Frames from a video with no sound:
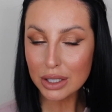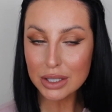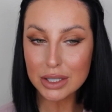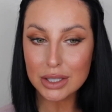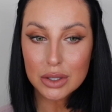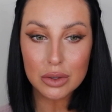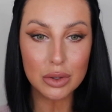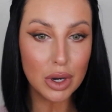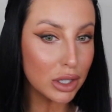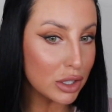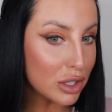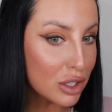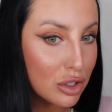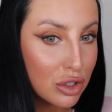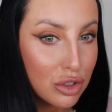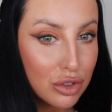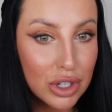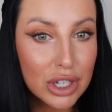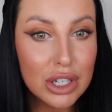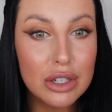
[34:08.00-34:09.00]
So I just
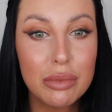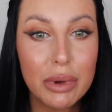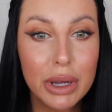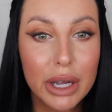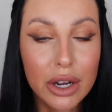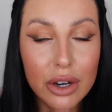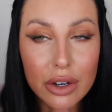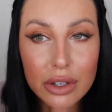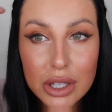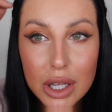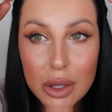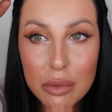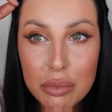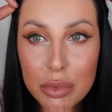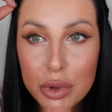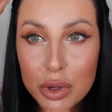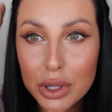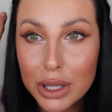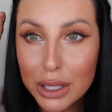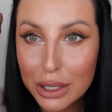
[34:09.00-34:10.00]
straightened my hair and
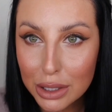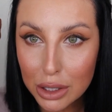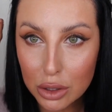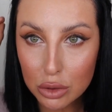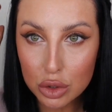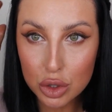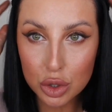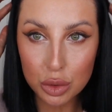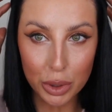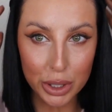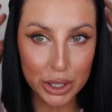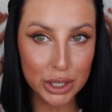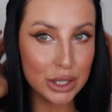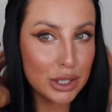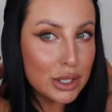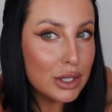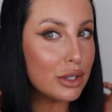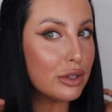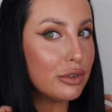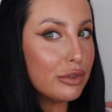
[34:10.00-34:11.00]
then put like little
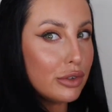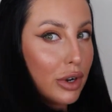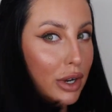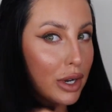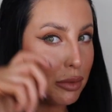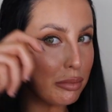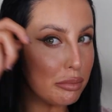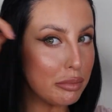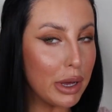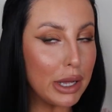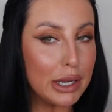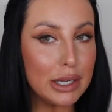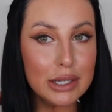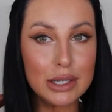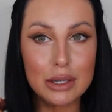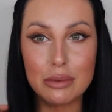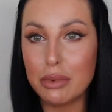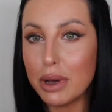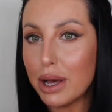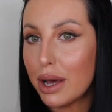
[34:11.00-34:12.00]
twists at the front and
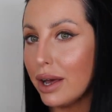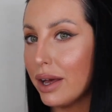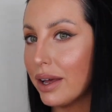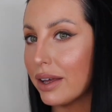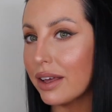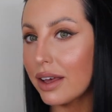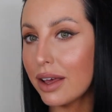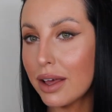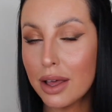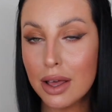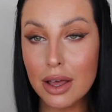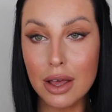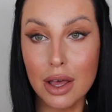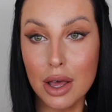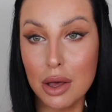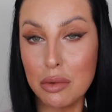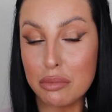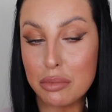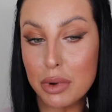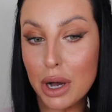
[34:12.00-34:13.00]
pinned it back.
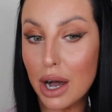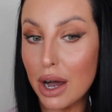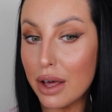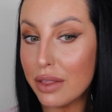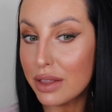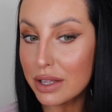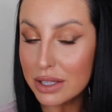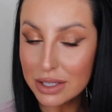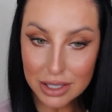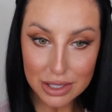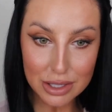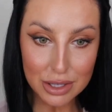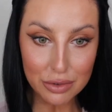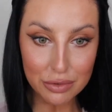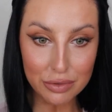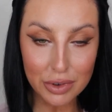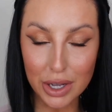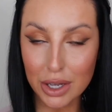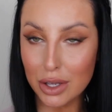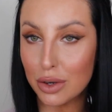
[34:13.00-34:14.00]
But this is the
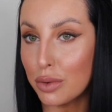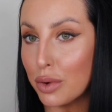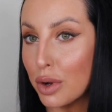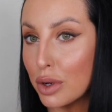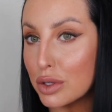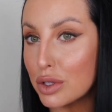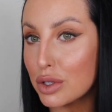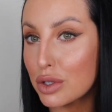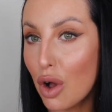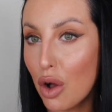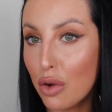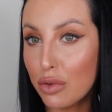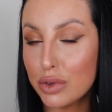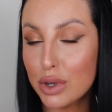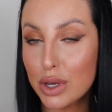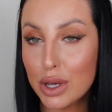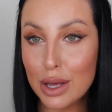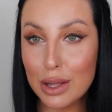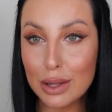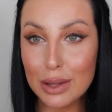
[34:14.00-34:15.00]
final
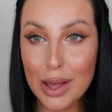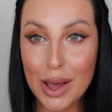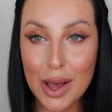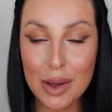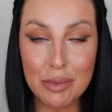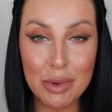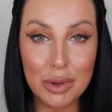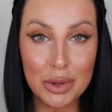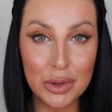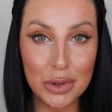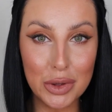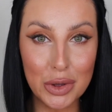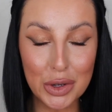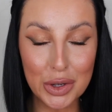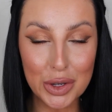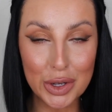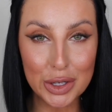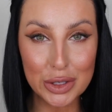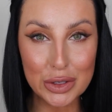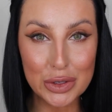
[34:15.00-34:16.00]
soft glam
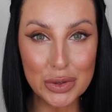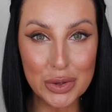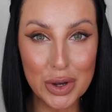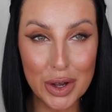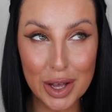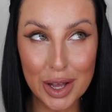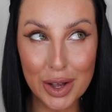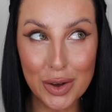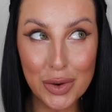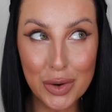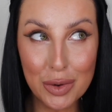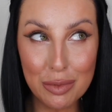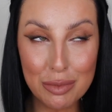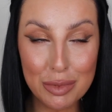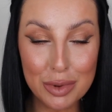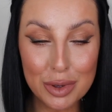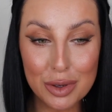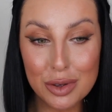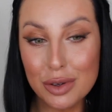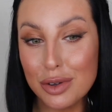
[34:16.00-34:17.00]
look. So I
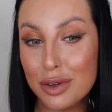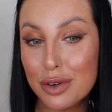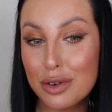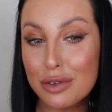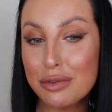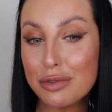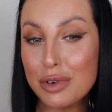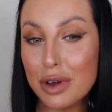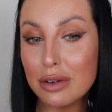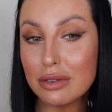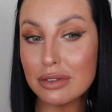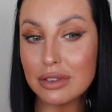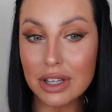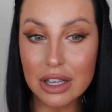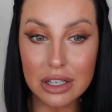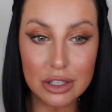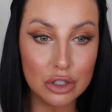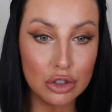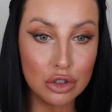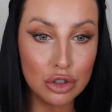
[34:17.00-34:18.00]
hope you found
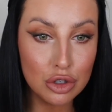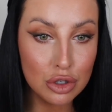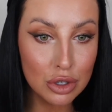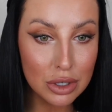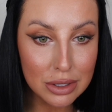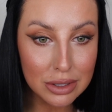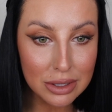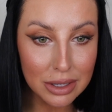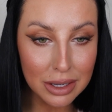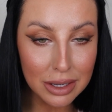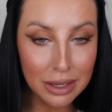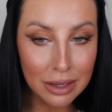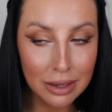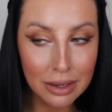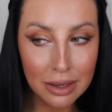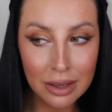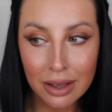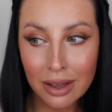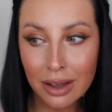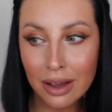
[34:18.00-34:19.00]
this juicy.
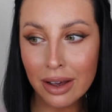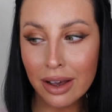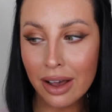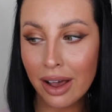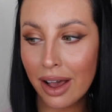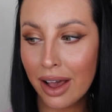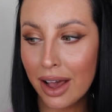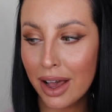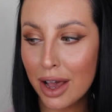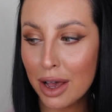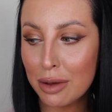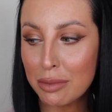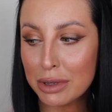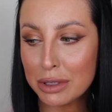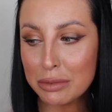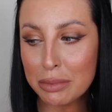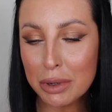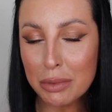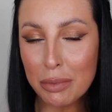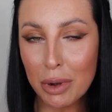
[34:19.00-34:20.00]

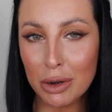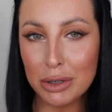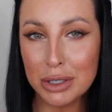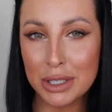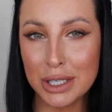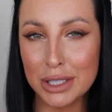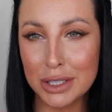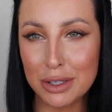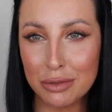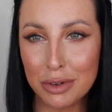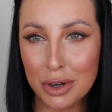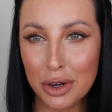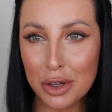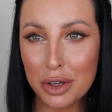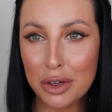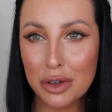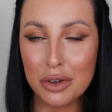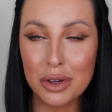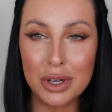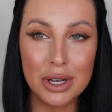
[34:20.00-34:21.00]
It's been a while since I've done a
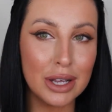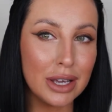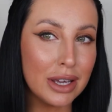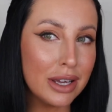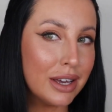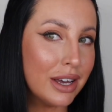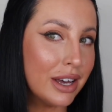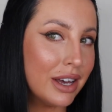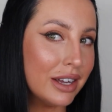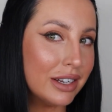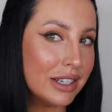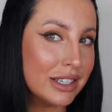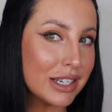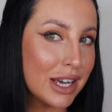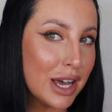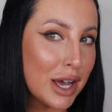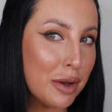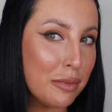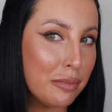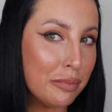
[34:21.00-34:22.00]
Q&A,
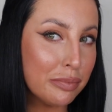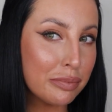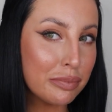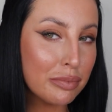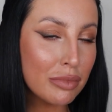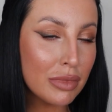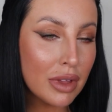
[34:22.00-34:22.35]
and